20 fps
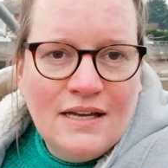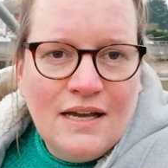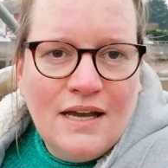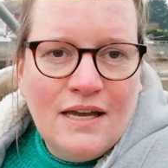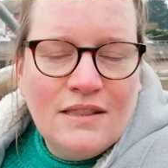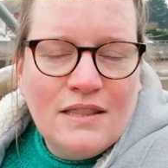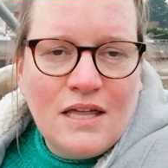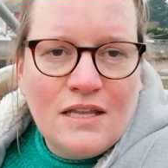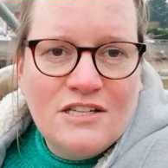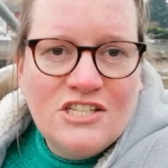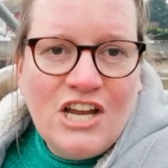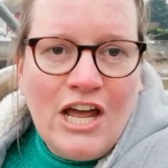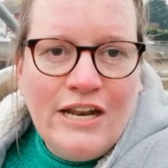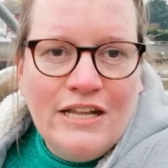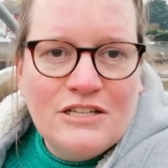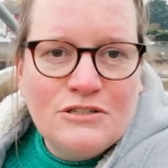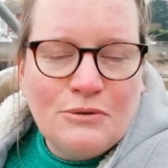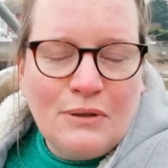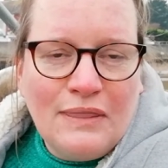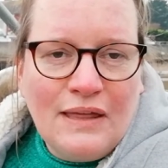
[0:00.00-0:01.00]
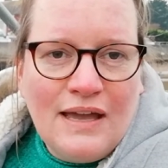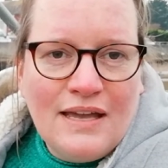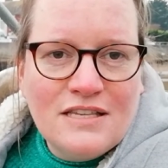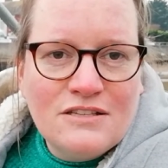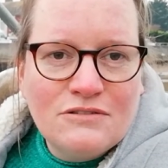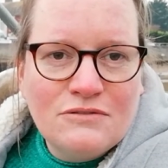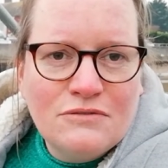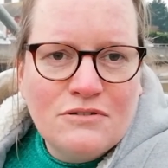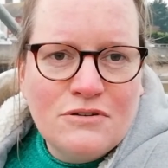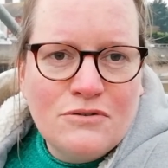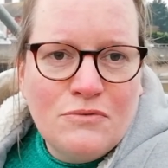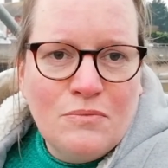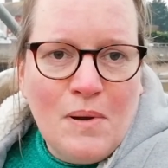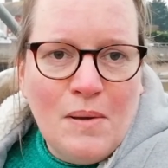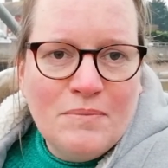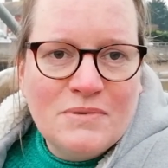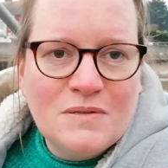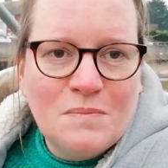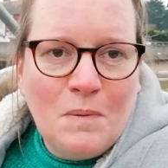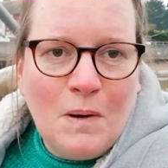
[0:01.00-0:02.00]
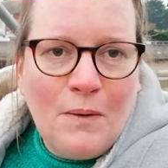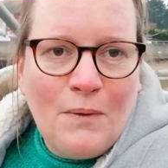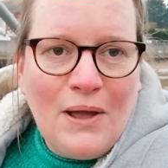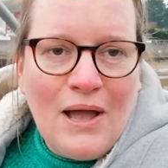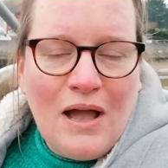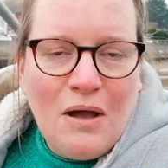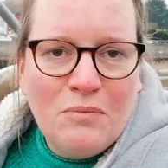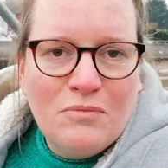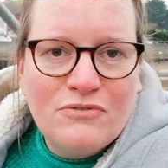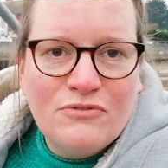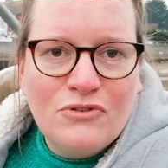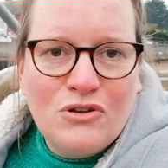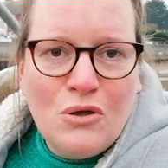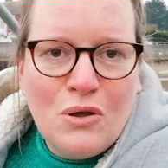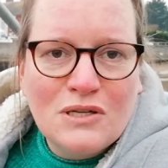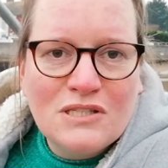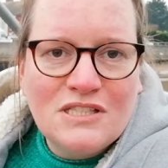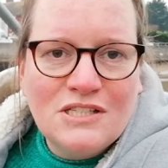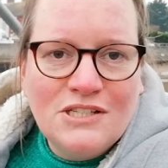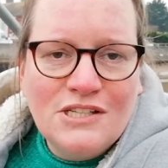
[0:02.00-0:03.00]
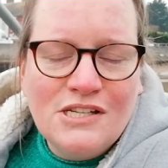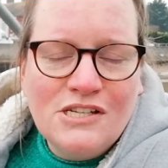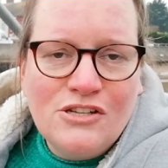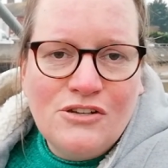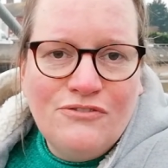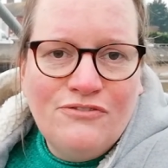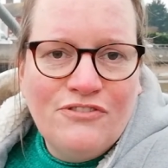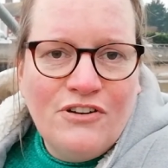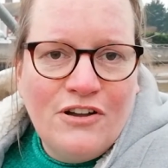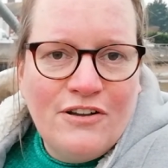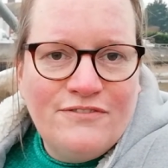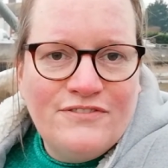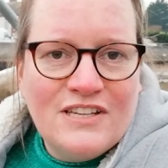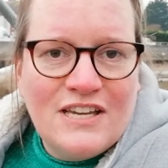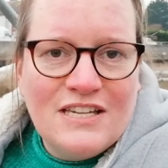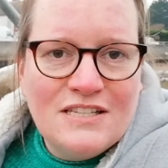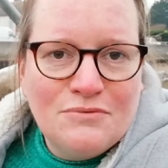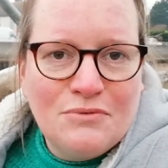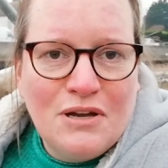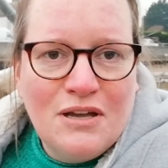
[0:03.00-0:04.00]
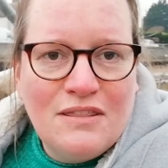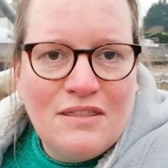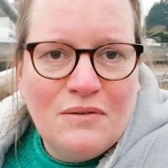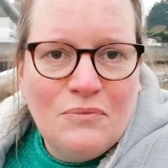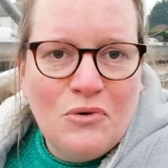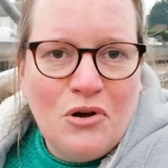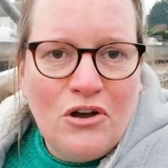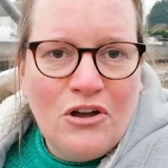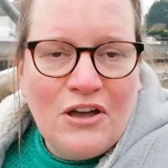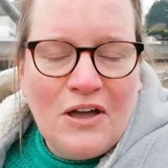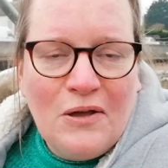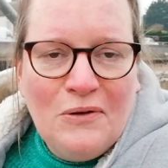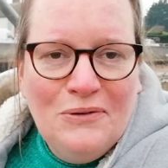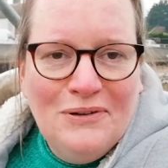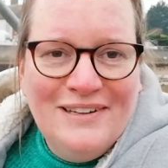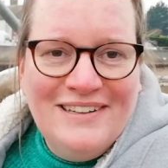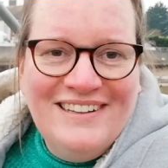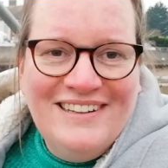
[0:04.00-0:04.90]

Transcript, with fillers: Uh, the challenge with that is to remember to blow it out before you actually do five days worth in one go.